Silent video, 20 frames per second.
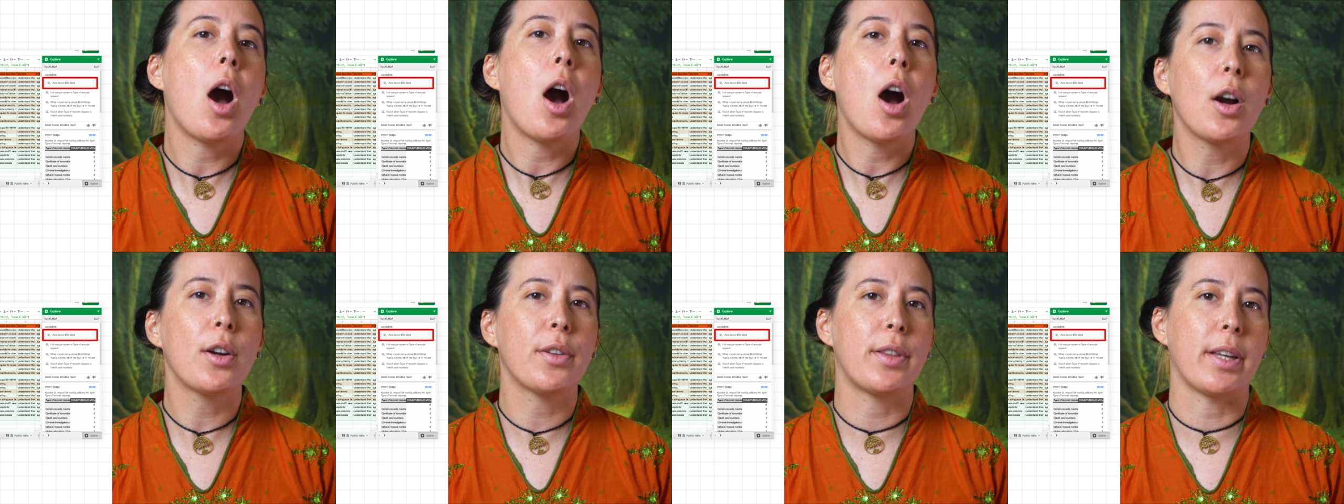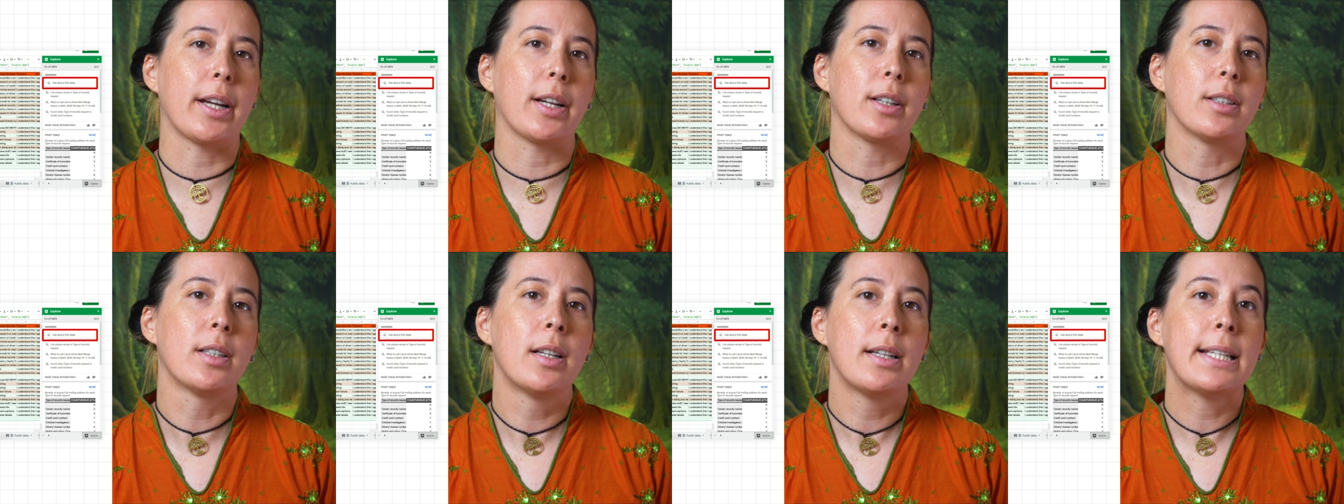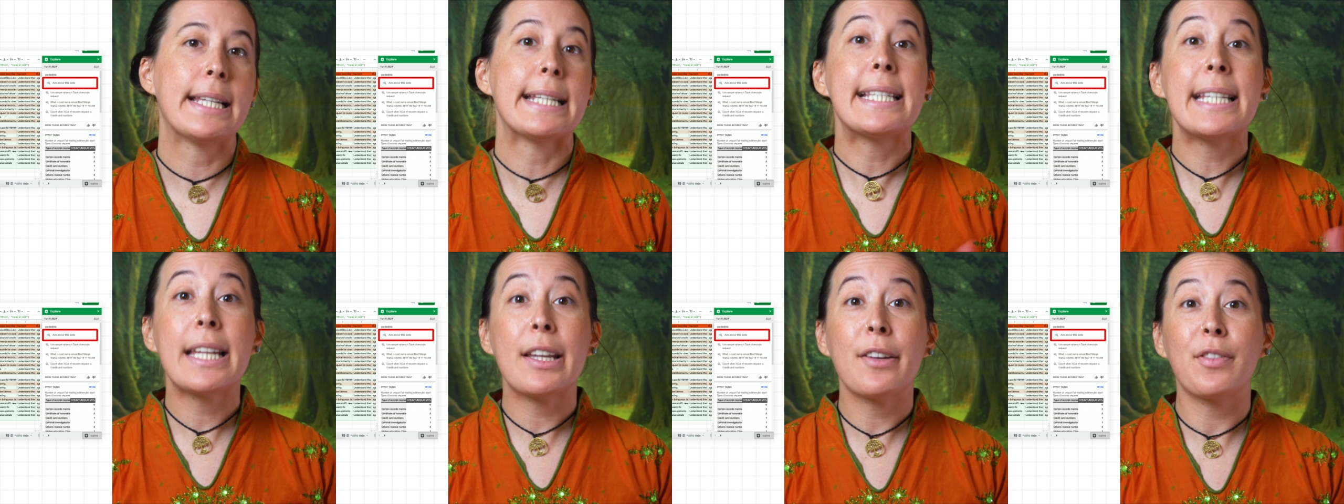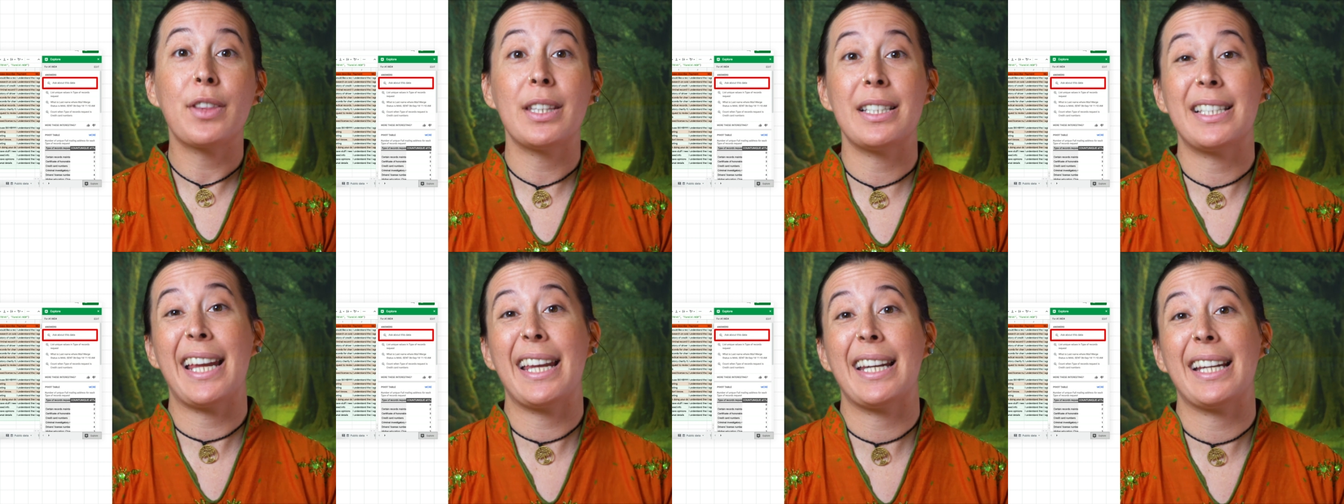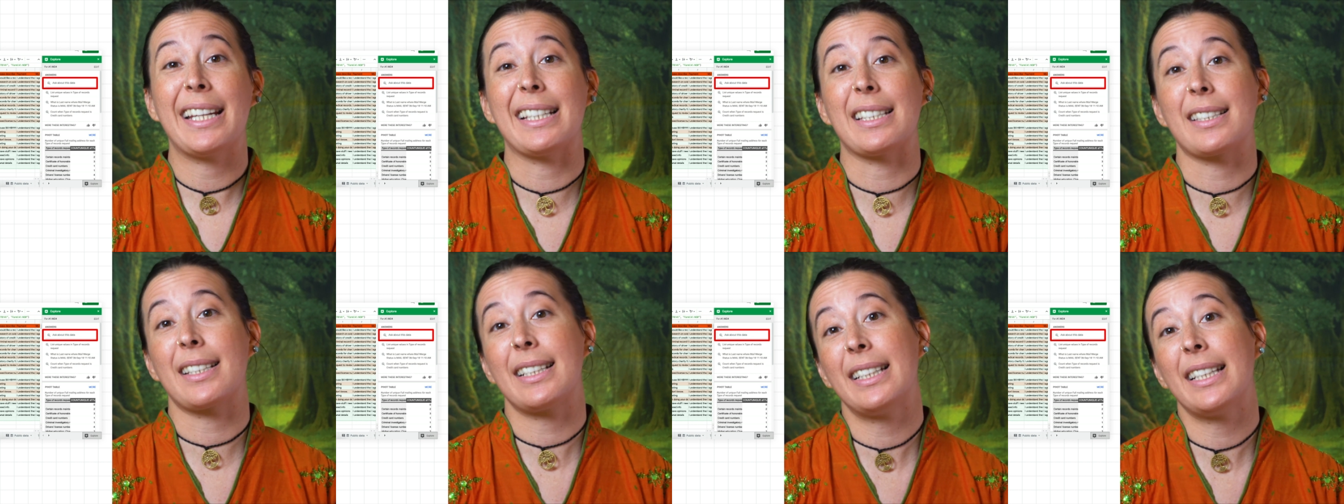are there to see if the data
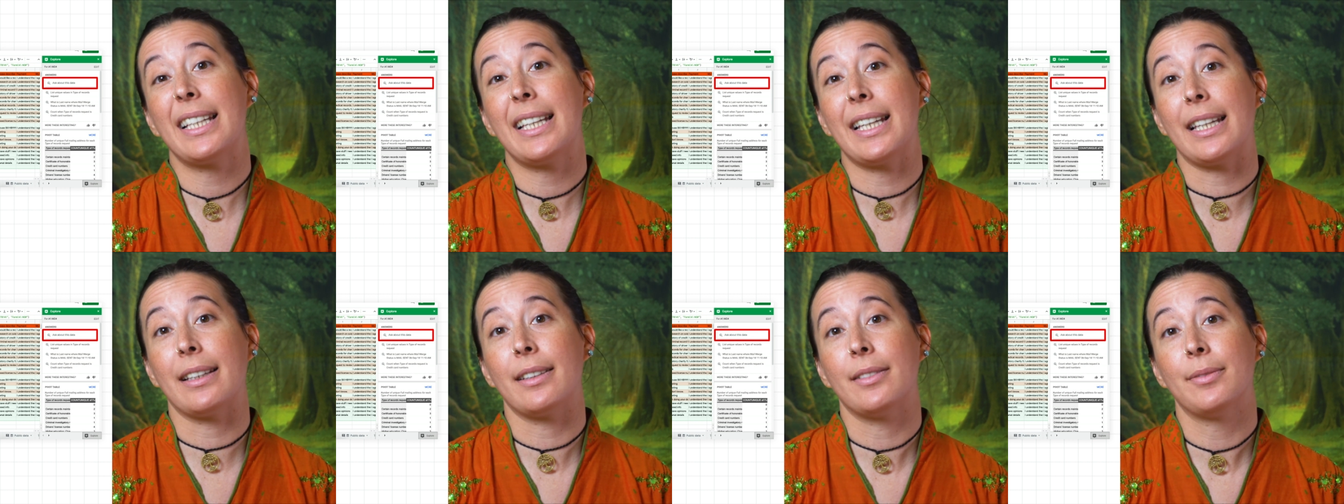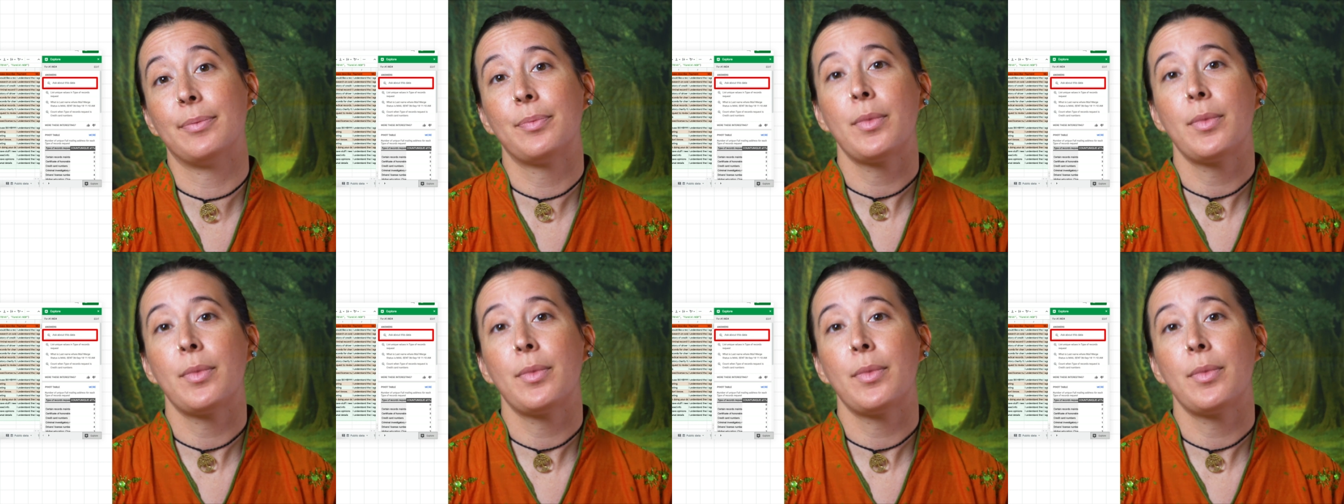is clean.